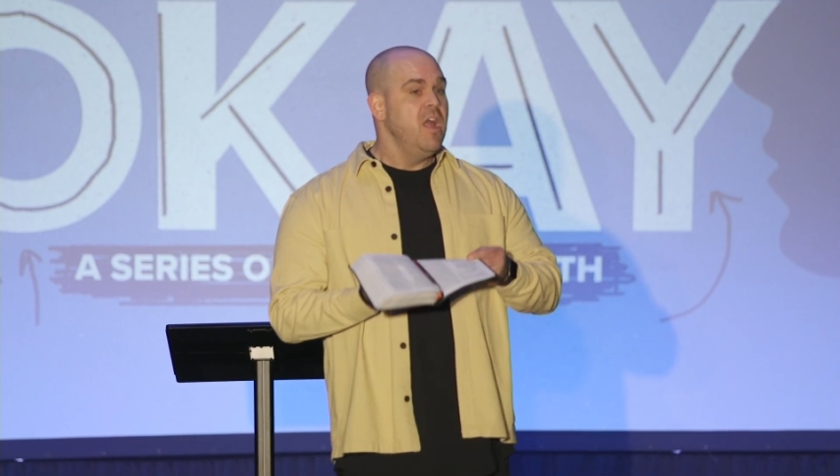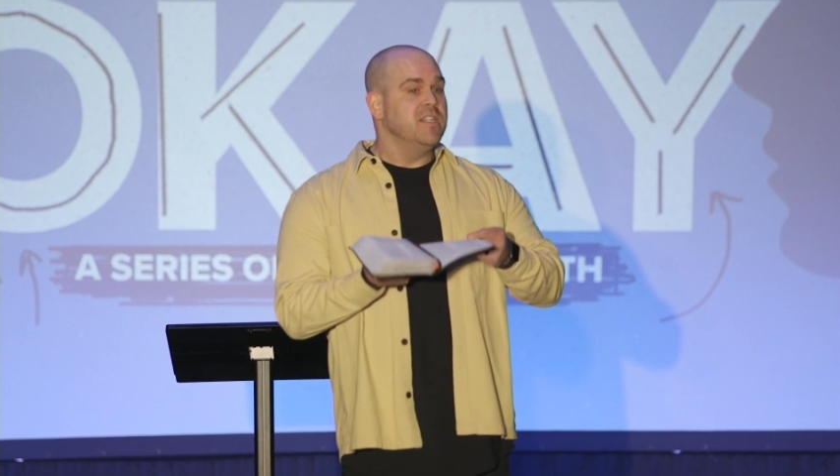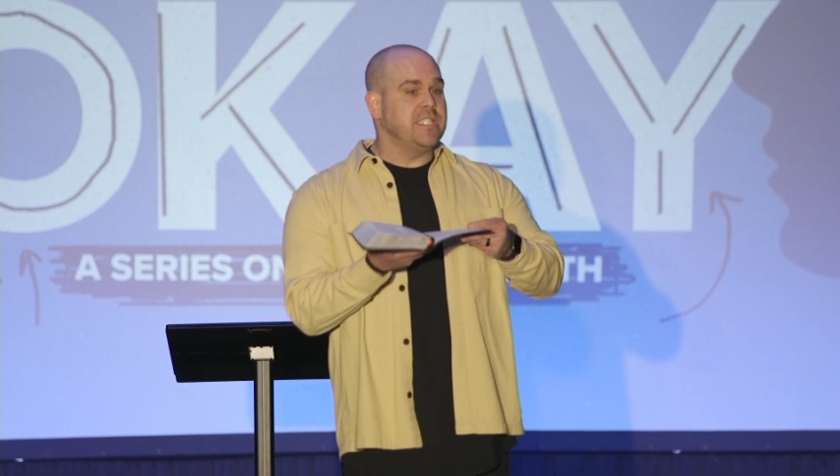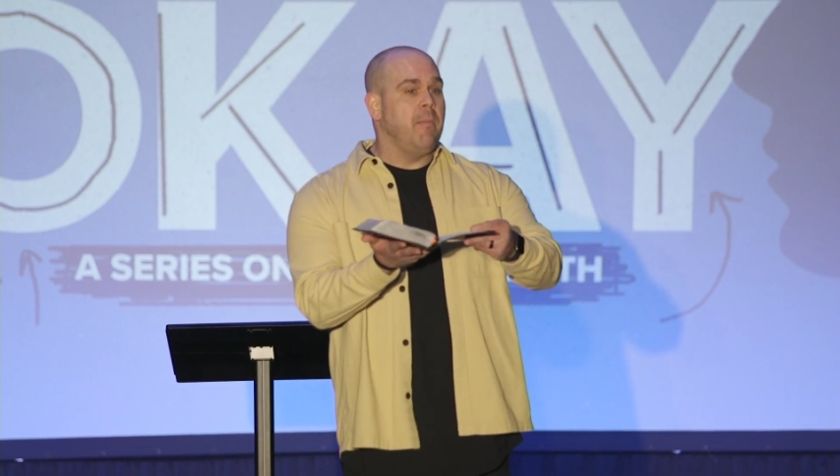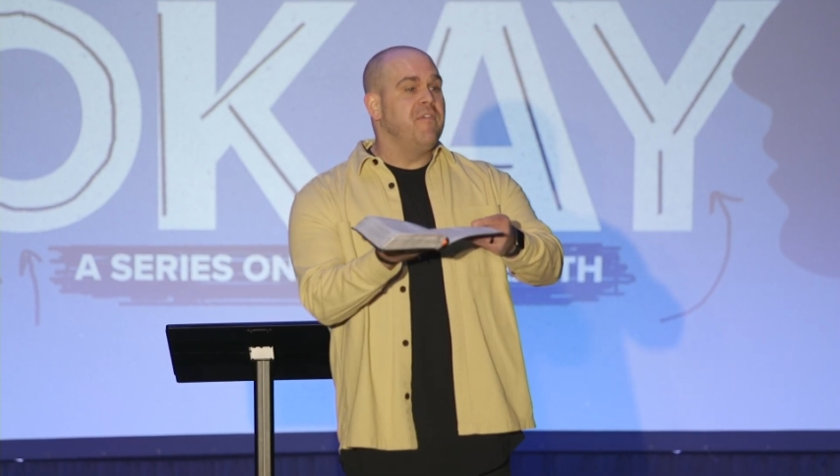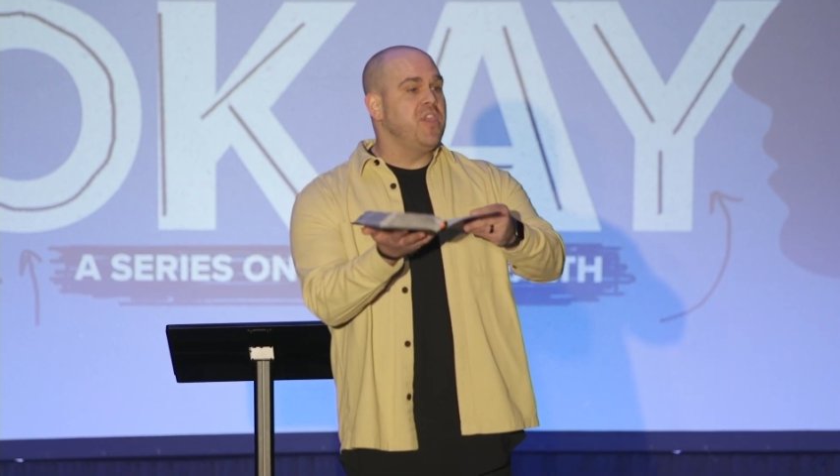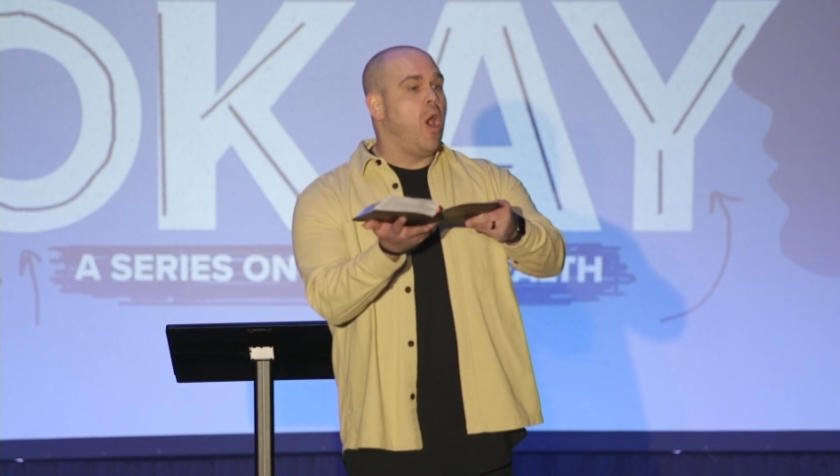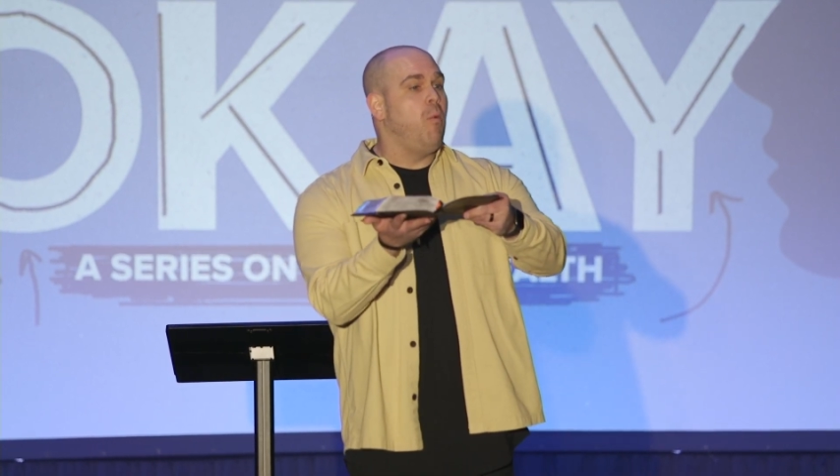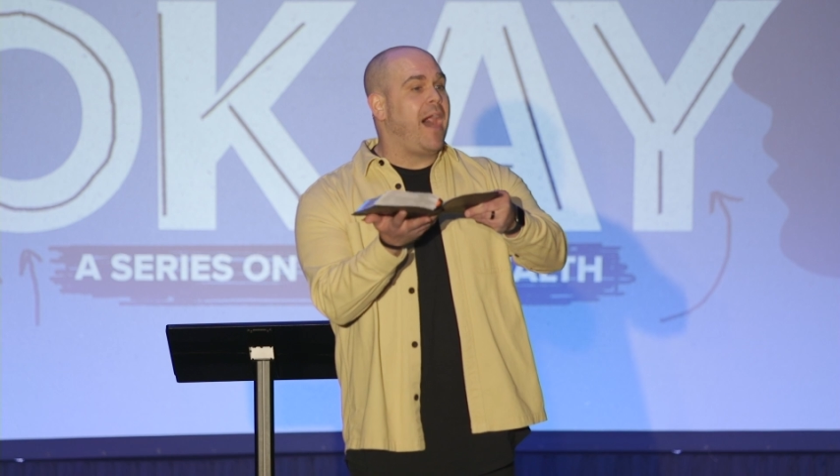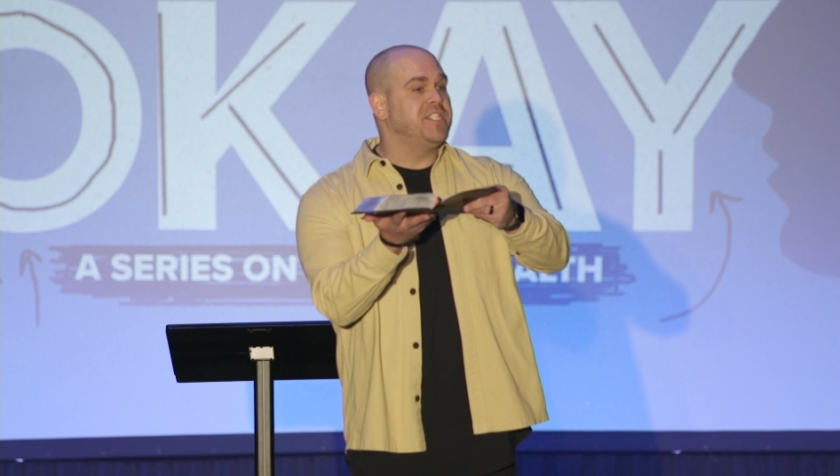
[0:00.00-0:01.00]
Some of
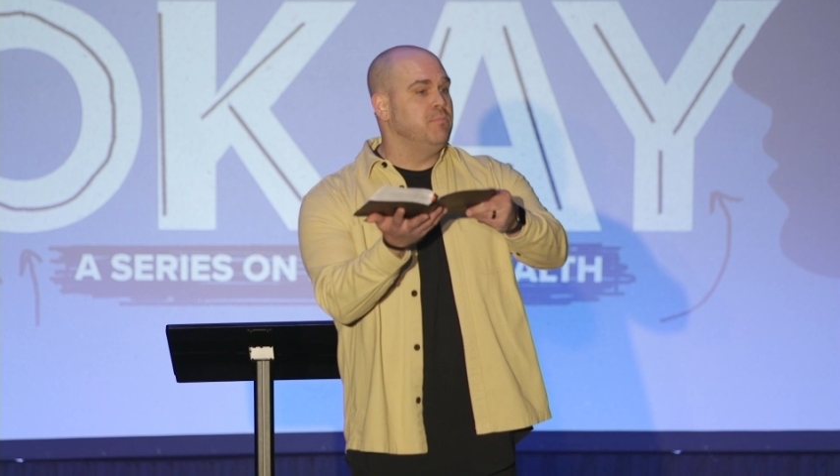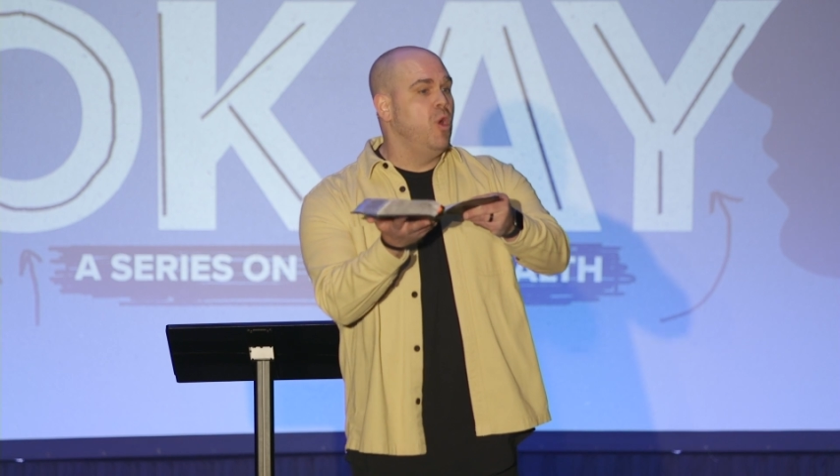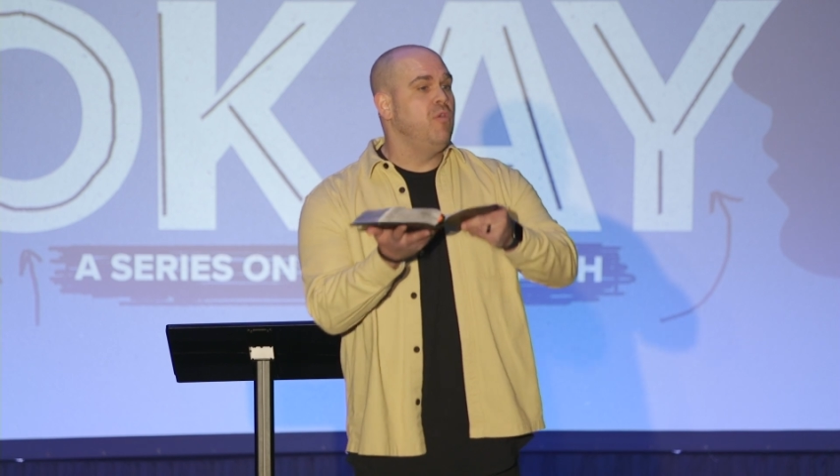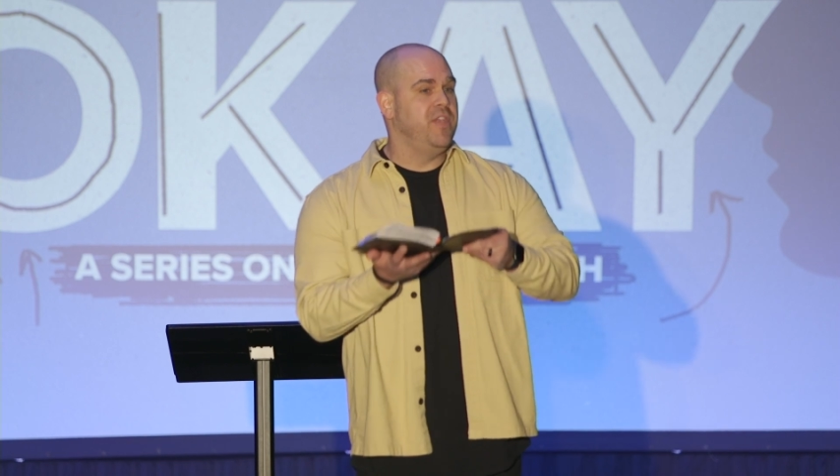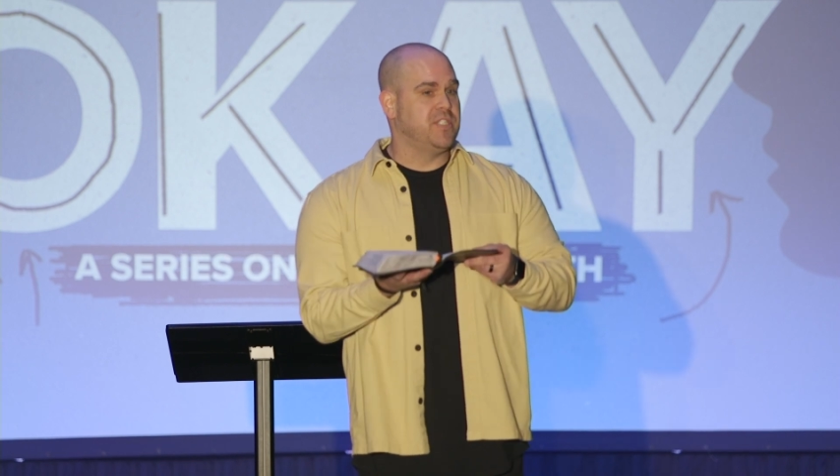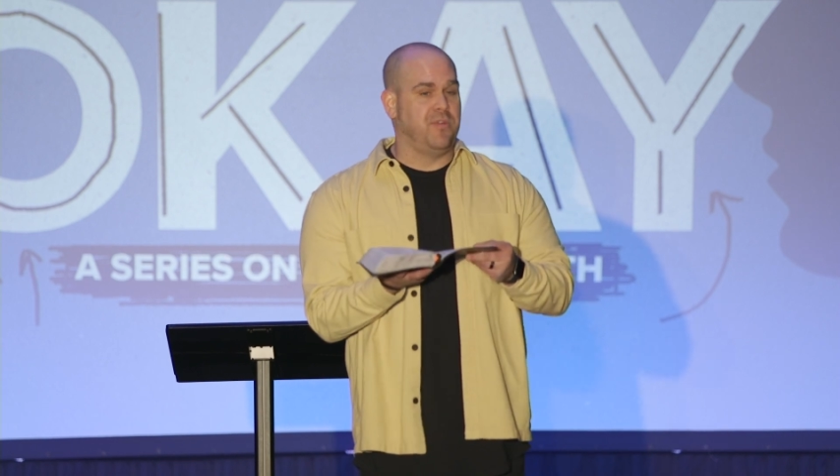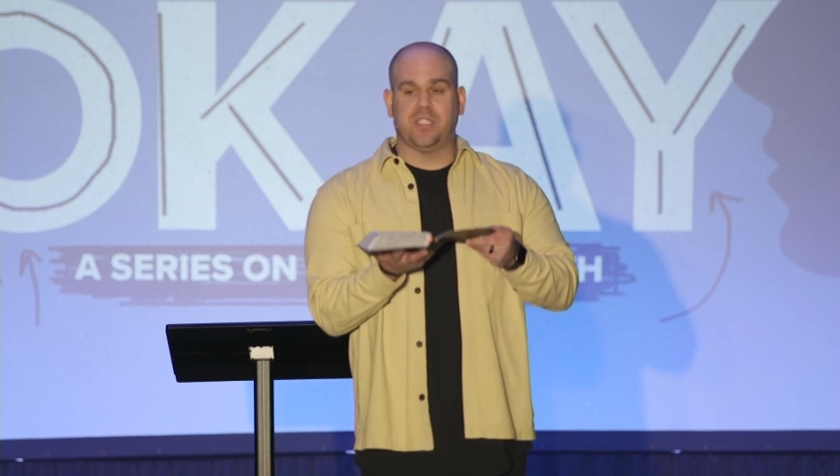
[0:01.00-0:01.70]
y'all watch movies